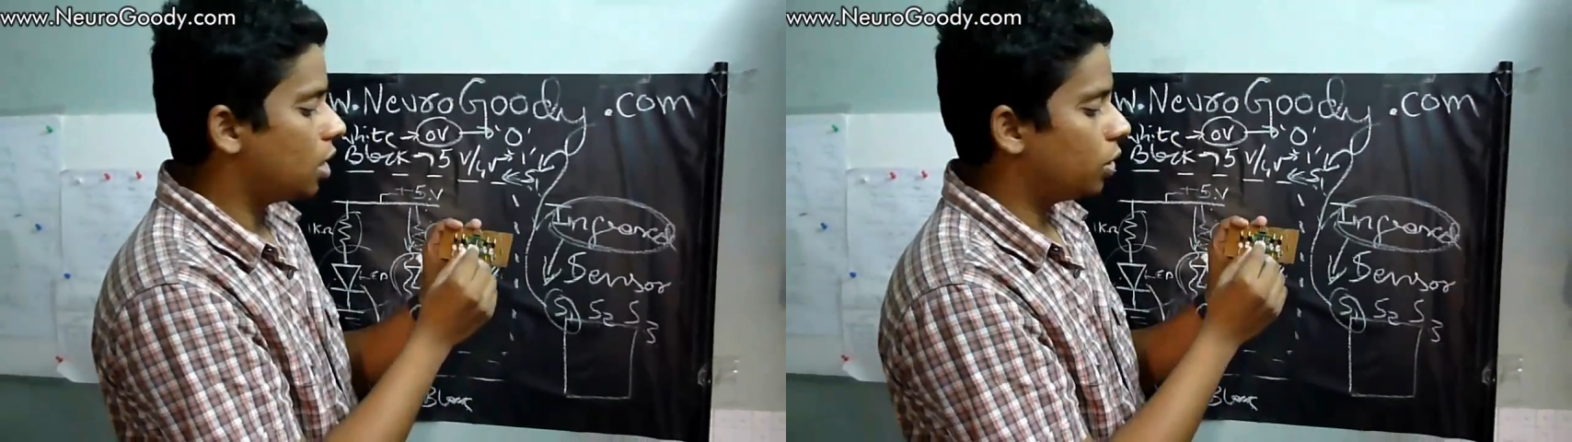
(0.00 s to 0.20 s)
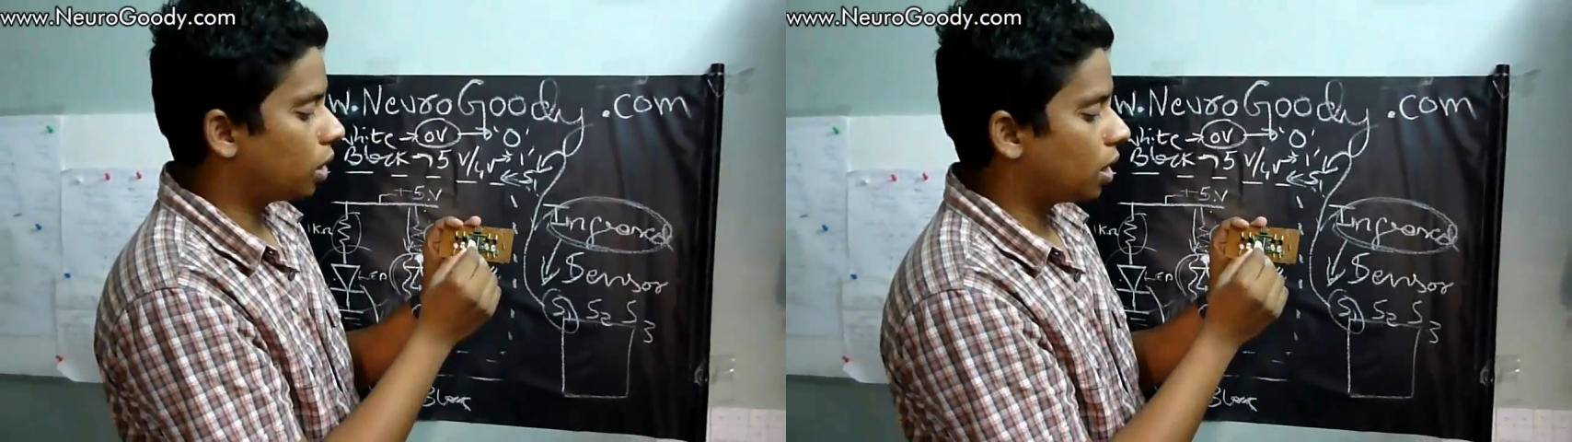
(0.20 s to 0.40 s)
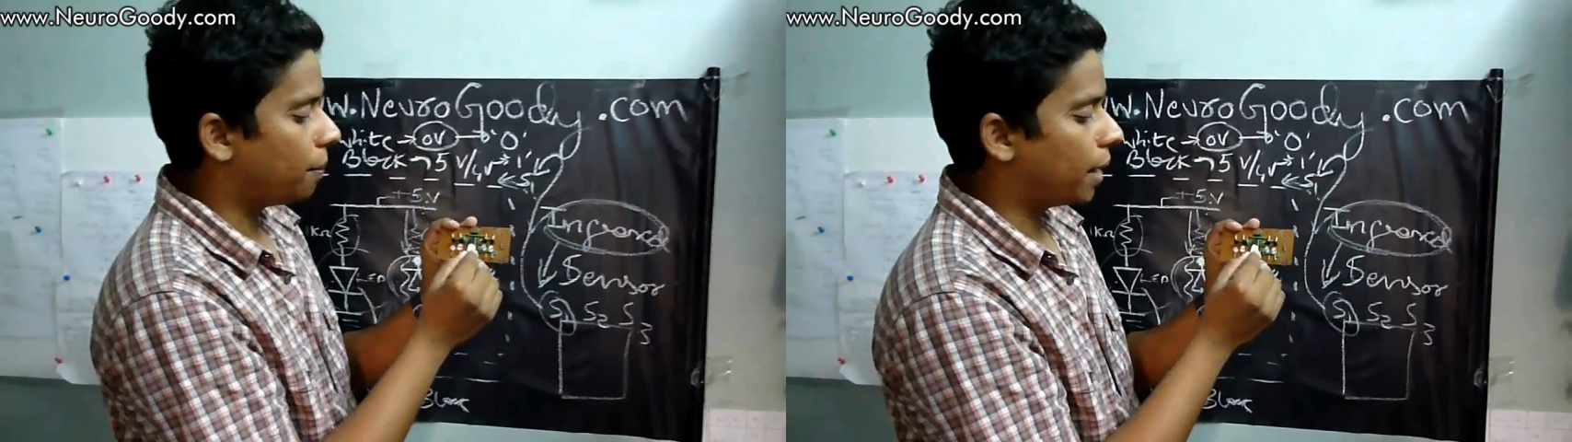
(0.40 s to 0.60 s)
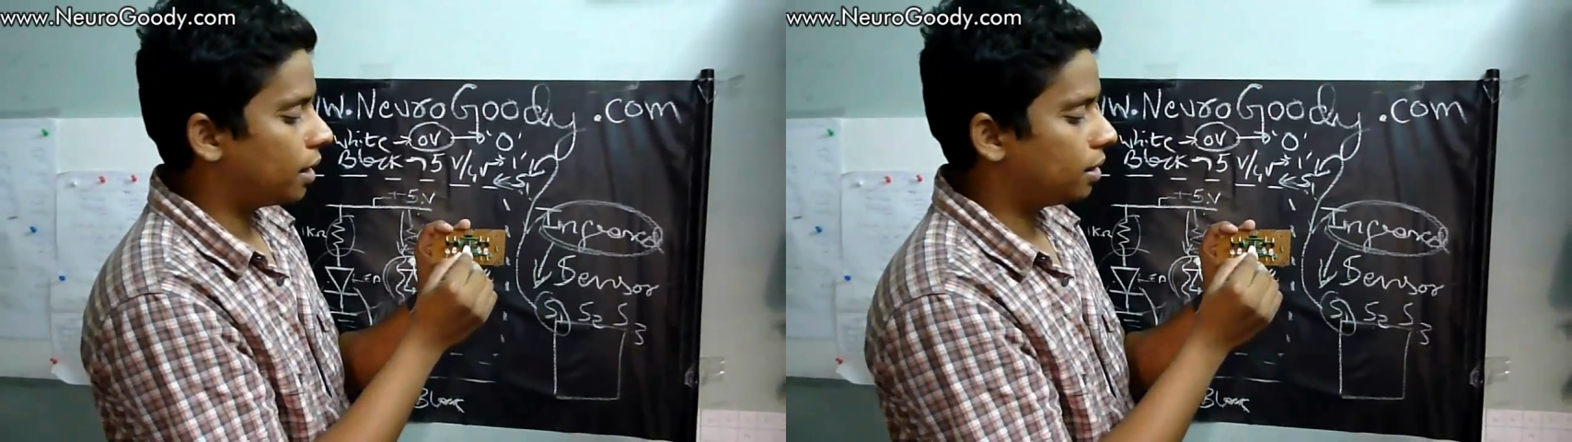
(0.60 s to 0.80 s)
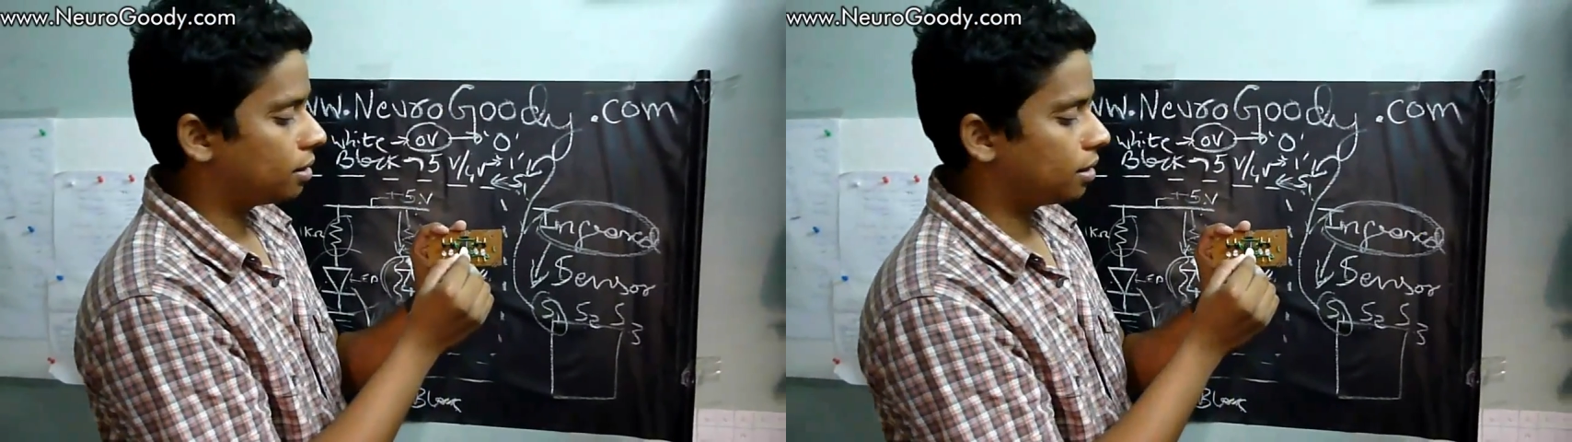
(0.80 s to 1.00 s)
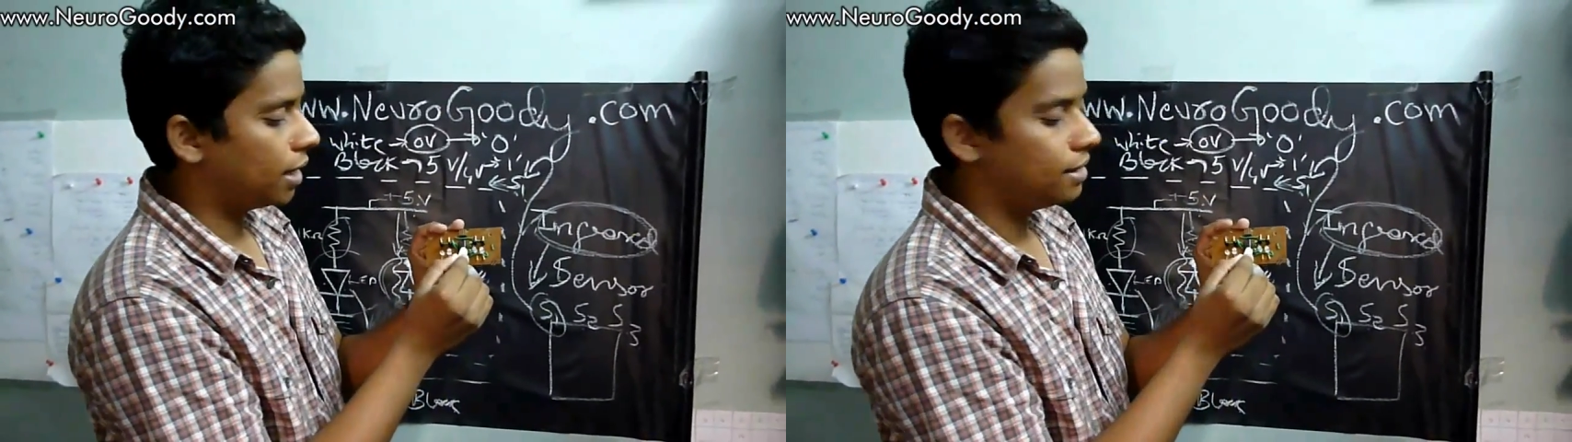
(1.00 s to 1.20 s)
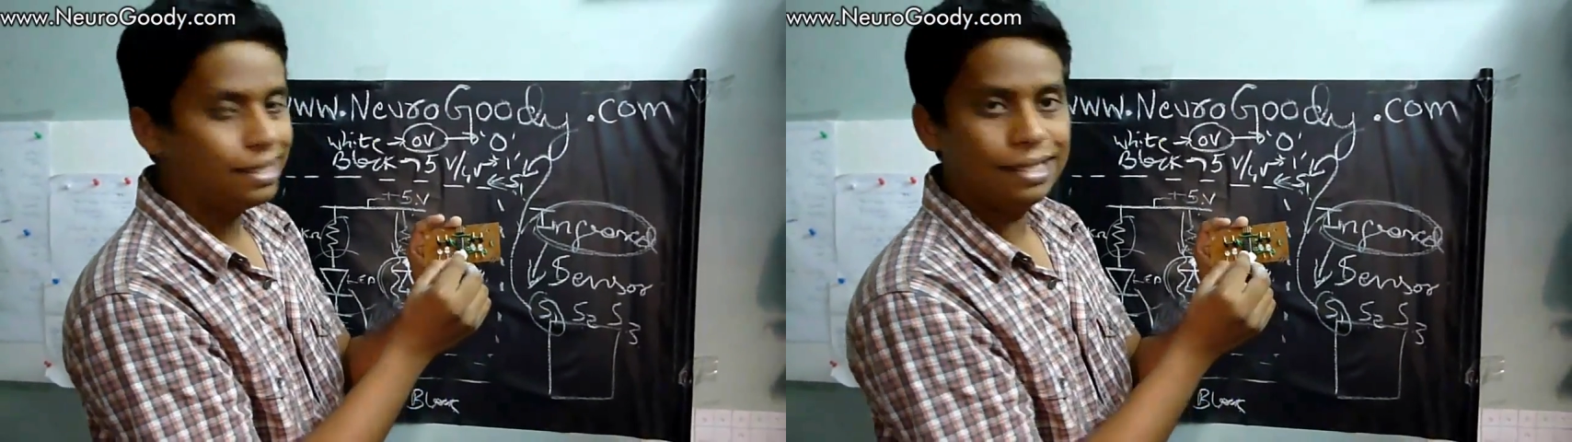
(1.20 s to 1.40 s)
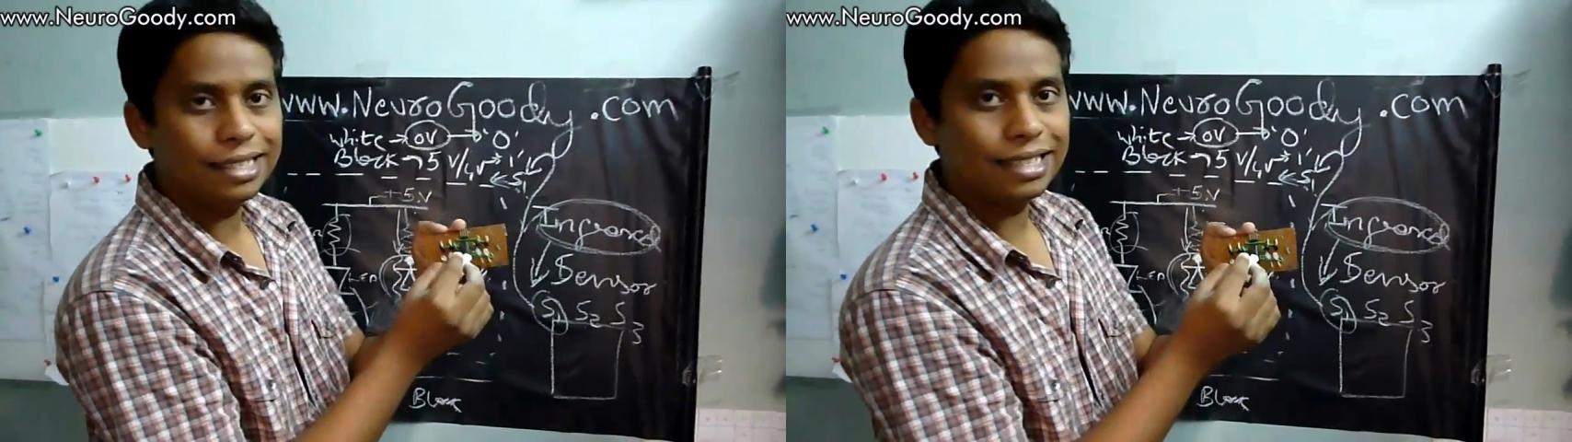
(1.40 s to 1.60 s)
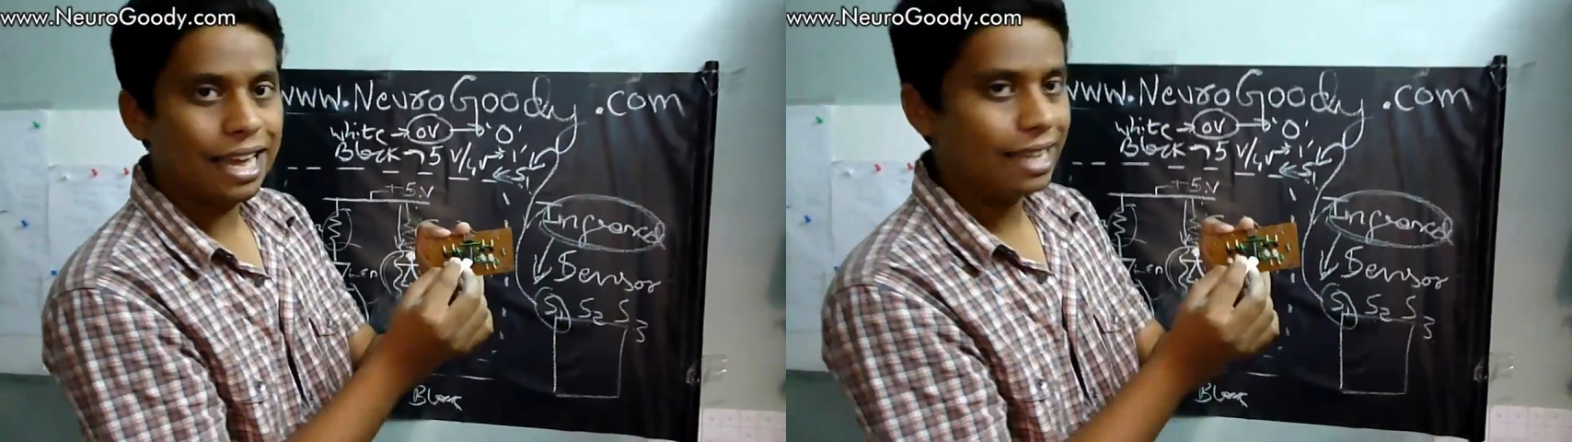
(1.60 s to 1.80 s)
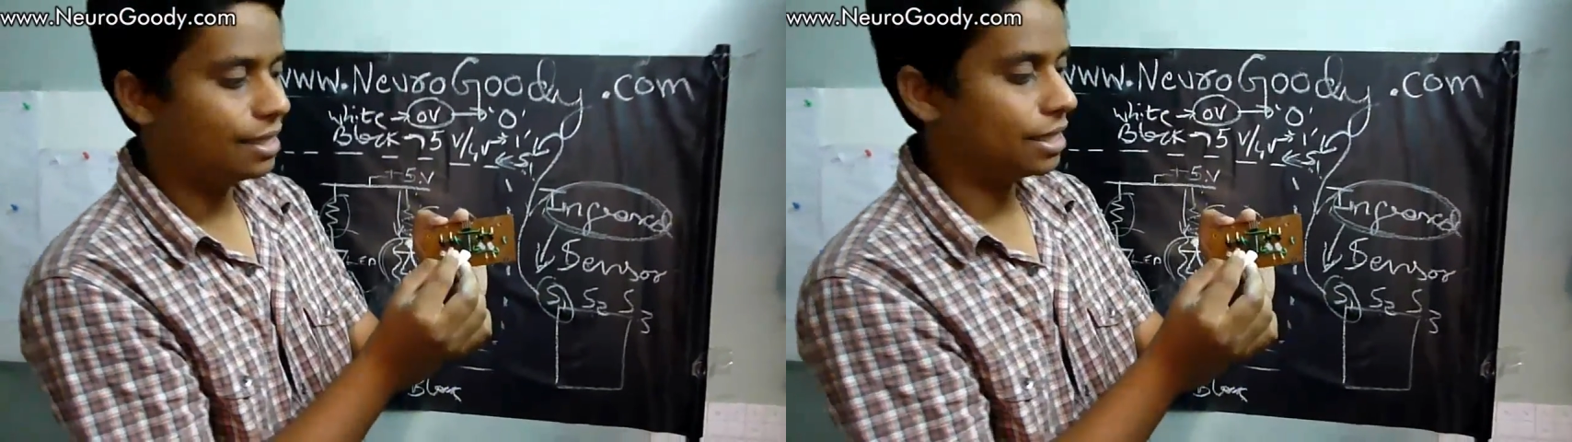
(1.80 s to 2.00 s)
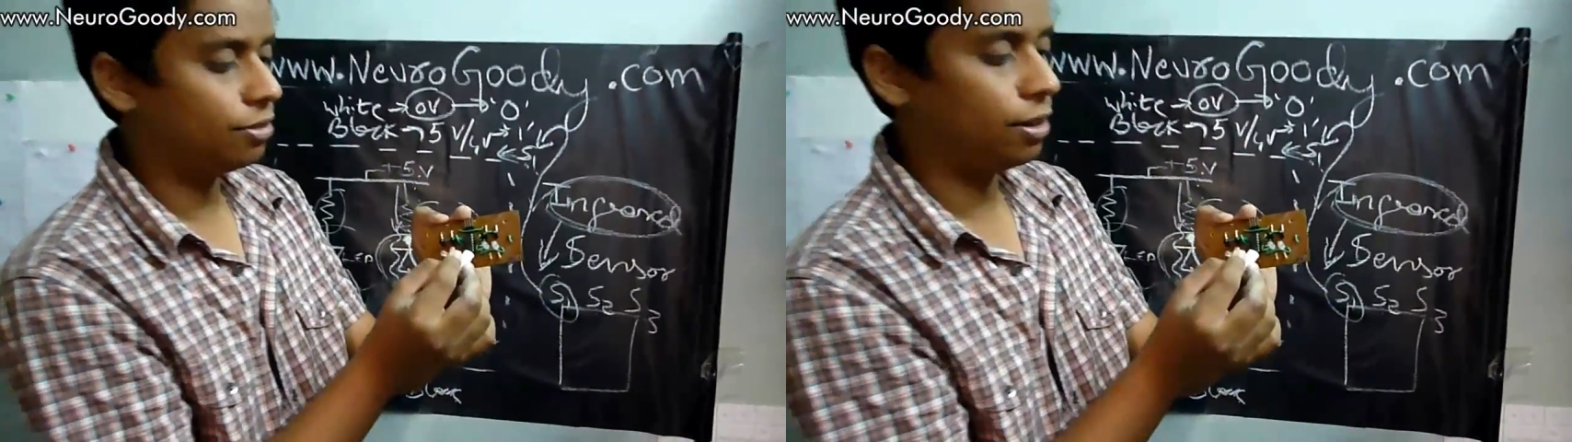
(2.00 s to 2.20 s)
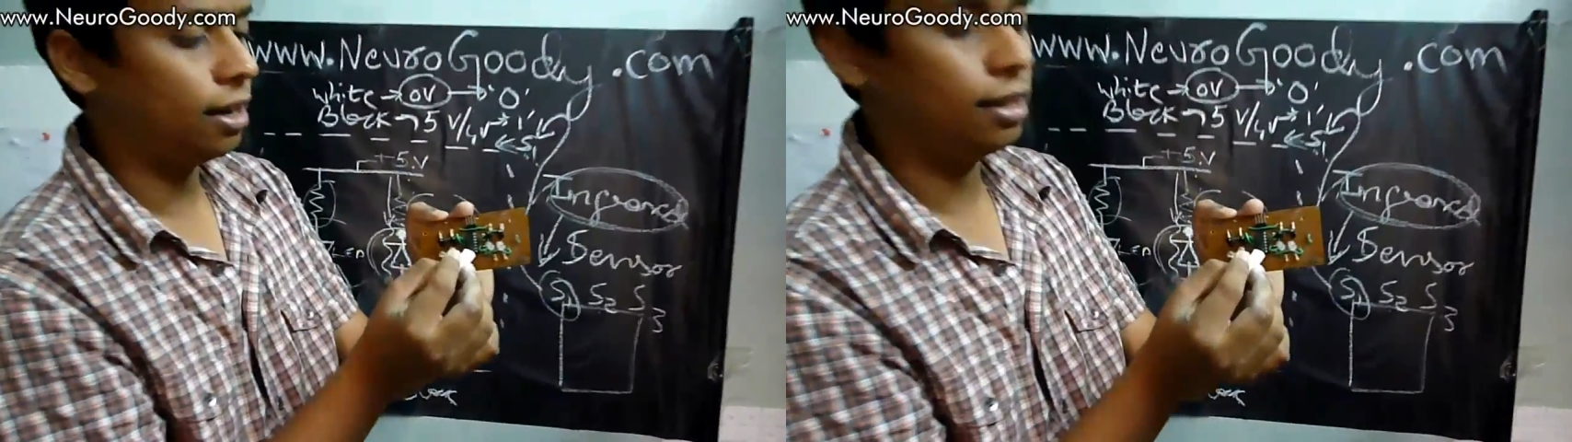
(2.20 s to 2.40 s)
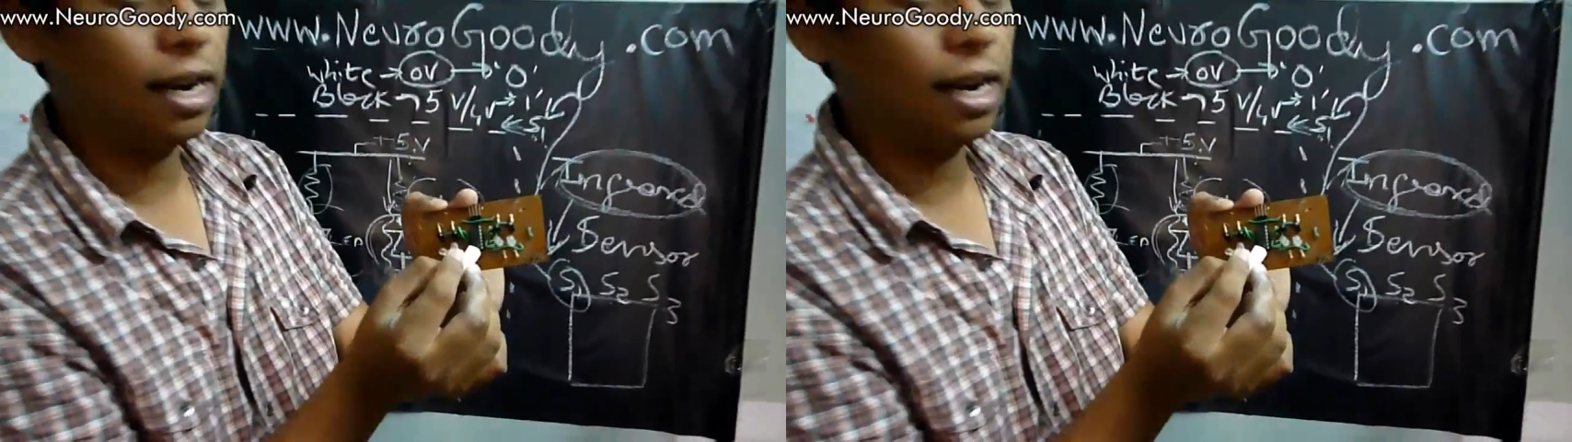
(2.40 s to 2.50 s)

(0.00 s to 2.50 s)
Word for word: to a comparator IC, just like this one